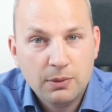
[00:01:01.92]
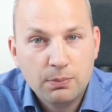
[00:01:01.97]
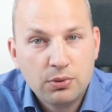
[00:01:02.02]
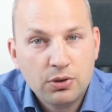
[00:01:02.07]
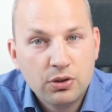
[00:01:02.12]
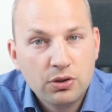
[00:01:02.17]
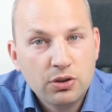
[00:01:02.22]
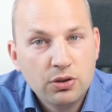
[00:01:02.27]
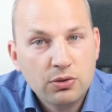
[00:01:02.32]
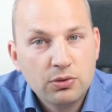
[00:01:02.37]
it
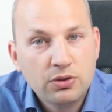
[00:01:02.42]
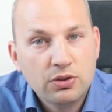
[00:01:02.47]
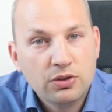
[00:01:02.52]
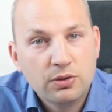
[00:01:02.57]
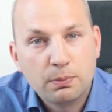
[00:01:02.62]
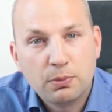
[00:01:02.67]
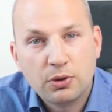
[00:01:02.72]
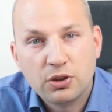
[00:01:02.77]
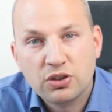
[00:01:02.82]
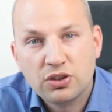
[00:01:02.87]
produces a
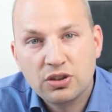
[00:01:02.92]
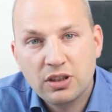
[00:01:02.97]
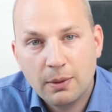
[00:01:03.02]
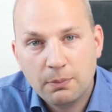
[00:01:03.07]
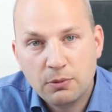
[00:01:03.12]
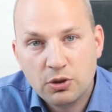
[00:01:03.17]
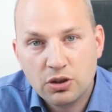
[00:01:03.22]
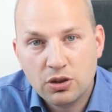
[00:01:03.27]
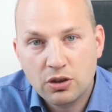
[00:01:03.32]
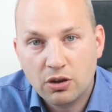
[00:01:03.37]

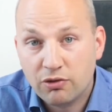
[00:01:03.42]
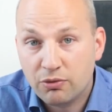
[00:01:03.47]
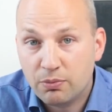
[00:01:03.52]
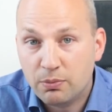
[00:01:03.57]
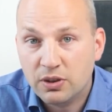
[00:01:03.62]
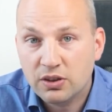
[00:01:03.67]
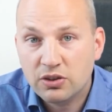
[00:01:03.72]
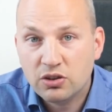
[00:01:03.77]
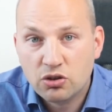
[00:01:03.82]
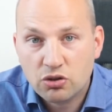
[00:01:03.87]
perception of
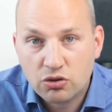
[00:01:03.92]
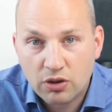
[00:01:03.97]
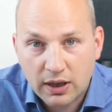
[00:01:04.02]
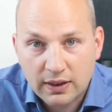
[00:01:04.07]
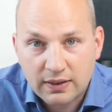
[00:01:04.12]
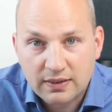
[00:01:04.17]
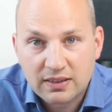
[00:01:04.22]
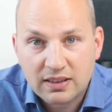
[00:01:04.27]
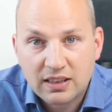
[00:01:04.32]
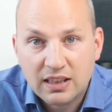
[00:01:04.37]

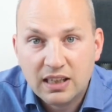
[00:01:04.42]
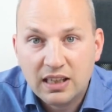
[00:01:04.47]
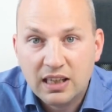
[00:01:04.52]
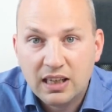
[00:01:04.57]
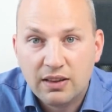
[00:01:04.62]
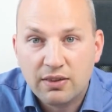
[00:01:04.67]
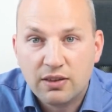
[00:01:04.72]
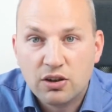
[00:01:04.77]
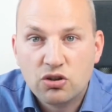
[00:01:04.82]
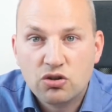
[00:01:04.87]
mistrust
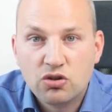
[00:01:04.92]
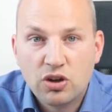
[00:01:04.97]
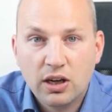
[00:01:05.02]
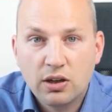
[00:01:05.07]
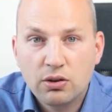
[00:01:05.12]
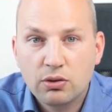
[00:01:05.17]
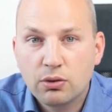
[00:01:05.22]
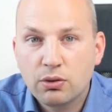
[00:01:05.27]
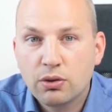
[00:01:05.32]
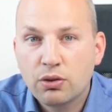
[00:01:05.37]
in the
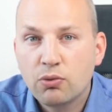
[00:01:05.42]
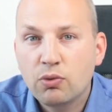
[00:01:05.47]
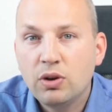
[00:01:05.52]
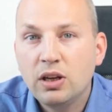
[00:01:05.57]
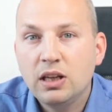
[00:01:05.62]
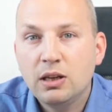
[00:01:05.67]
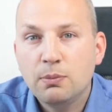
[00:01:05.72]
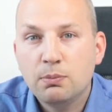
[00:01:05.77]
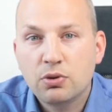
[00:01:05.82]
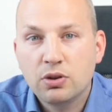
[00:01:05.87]
general
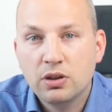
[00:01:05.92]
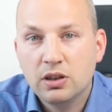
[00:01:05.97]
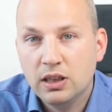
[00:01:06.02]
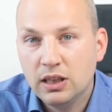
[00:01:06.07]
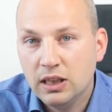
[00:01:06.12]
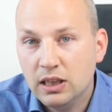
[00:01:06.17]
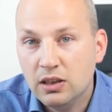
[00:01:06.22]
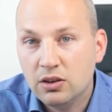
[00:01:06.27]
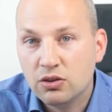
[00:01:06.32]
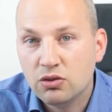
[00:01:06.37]
3D
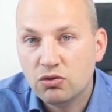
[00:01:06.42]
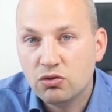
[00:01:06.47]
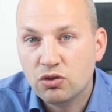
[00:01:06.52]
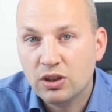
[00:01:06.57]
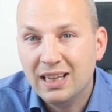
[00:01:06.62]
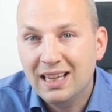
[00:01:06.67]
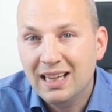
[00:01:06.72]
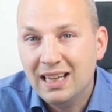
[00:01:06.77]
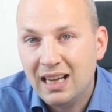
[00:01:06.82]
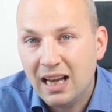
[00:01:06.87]
printing
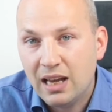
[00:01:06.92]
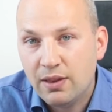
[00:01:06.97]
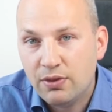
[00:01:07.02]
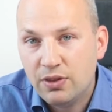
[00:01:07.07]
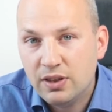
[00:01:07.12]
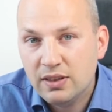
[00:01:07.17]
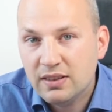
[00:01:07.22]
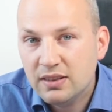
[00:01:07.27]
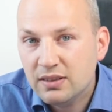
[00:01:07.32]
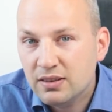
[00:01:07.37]
industry, and
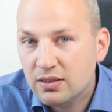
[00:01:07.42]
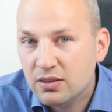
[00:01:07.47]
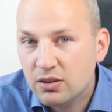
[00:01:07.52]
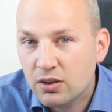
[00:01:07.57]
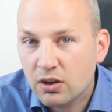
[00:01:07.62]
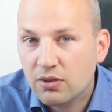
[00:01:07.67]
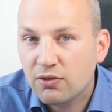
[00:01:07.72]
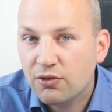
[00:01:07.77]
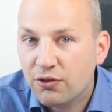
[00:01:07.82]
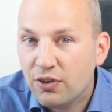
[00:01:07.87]
this is
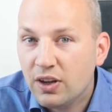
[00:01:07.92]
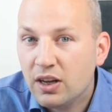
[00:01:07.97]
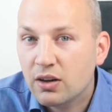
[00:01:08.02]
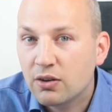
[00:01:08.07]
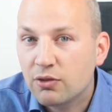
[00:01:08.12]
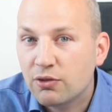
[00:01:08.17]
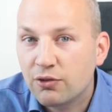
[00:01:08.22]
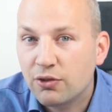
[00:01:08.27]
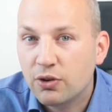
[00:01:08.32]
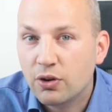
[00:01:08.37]
not
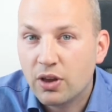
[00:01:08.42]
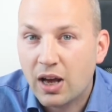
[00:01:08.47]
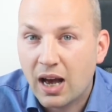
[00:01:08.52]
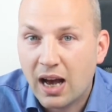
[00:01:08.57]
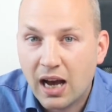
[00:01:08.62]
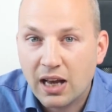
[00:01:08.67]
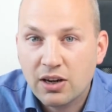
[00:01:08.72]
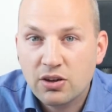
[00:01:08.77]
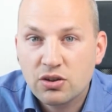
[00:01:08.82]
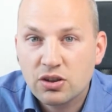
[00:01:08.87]
fair for the
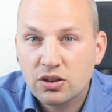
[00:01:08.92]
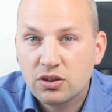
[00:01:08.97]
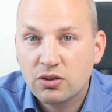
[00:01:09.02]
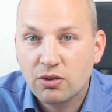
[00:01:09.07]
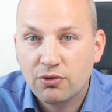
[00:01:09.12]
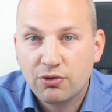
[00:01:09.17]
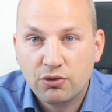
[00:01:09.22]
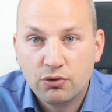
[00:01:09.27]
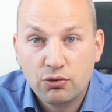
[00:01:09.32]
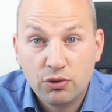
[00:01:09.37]
hundreds
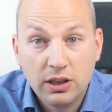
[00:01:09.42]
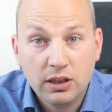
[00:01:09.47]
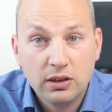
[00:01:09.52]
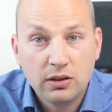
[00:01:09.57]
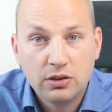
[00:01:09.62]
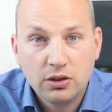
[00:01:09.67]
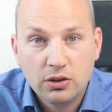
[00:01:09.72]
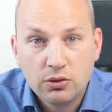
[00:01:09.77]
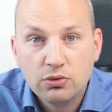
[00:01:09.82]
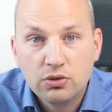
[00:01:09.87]
of
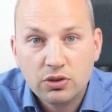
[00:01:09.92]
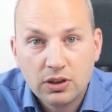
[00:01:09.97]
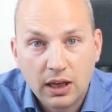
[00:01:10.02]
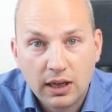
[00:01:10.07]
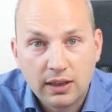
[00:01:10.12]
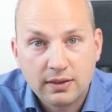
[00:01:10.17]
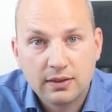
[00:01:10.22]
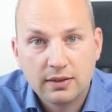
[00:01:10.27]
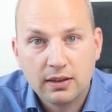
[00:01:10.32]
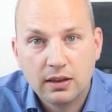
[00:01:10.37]
real use
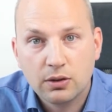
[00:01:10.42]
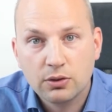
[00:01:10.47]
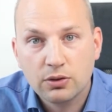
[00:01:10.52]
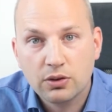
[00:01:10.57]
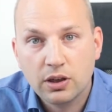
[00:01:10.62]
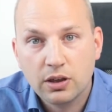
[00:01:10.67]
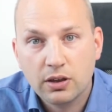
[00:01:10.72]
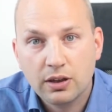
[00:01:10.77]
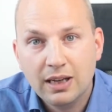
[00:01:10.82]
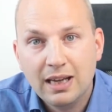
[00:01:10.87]
cases out
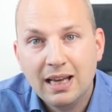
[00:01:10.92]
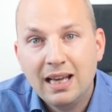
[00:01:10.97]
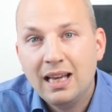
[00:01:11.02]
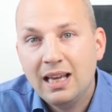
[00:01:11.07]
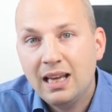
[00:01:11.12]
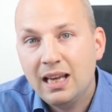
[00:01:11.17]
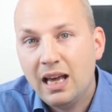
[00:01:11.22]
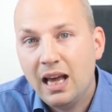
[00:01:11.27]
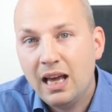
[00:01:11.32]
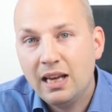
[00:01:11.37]
there,
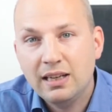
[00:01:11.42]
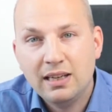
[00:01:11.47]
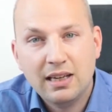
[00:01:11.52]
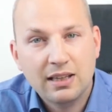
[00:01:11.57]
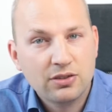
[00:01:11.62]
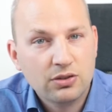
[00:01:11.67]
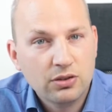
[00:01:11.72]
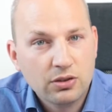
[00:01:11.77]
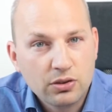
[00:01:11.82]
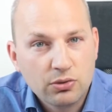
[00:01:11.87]
and it
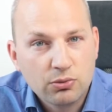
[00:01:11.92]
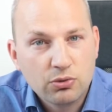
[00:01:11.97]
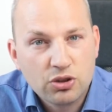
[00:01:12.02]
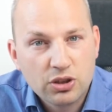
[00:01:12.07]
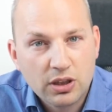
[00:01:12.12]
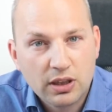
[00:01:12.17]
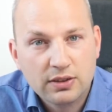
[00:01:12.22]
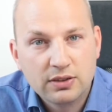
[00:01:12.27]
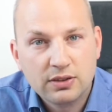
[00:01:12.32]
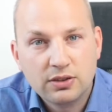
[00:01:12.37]
does not do
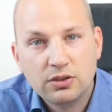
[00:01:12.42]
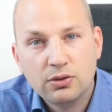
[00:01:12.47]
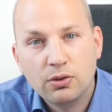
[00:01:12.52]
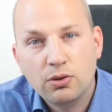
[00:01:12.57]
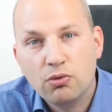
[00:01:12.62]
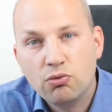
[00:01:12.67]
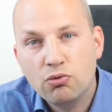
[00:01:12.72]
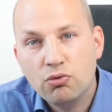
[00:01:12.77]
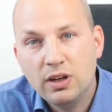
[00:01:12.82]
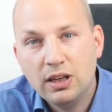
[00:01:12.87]
justice to
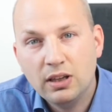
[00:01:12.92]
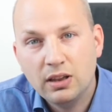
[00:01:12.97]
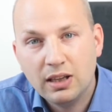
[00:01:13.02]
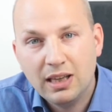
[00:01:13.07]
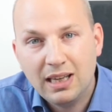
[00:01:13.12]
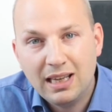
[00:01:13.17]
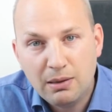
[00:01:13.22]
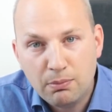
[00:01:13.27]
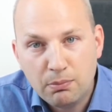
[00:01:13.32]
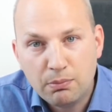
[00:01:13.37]
the real
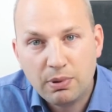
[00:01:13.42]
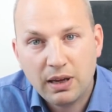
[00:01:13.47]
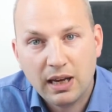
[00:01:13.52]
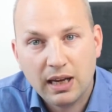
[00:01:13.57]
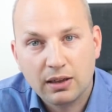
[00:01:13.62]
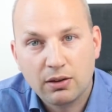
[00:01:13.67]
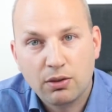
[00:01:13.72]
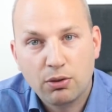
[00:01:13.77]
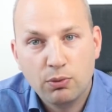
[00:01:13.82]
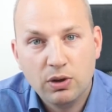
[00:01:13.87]

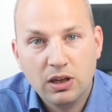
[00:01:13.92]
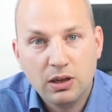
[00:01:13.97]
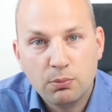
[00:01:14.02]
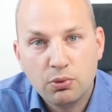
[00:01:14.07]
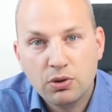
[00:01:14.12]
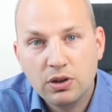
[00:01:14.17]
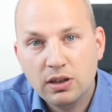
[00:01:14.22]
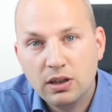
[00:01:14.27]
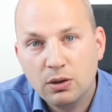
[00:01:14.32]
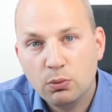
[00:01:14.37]
impact 3D
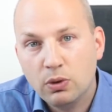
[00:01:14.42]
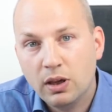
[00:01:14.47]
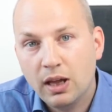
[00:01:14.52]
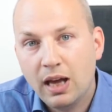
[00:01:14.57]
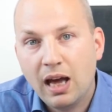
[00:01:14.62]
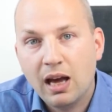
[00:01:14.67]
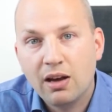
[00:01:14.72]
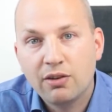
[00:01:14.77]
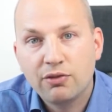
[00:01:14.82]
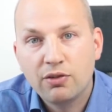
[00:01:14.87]
printing will
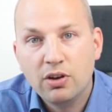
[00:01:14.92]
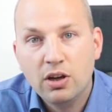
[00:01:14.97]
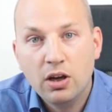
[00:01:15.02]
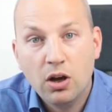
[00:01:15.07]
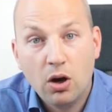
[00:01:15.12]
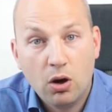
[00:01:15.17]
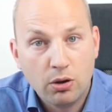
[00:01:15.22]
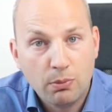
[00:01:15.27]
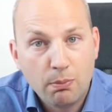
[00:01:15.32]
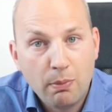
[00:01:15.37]
have
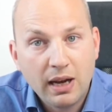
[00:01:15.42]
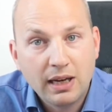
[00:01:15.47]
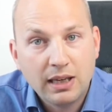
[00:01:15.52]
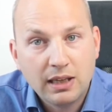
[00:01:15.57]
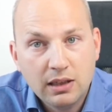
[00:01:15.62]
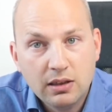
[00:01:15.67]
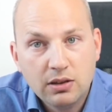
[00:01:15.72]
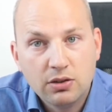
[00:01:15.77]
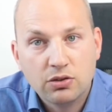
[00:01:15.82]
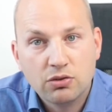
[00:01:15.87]
on many
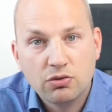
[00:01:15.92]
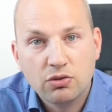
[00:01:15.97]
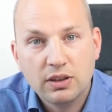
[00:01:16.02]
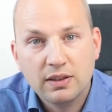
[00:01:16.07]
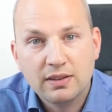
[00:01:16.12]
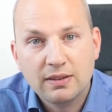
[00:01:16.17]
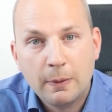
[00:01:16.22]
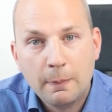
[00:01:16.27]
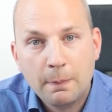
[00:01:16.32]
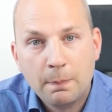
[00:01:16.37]

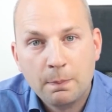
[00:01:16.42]
industries,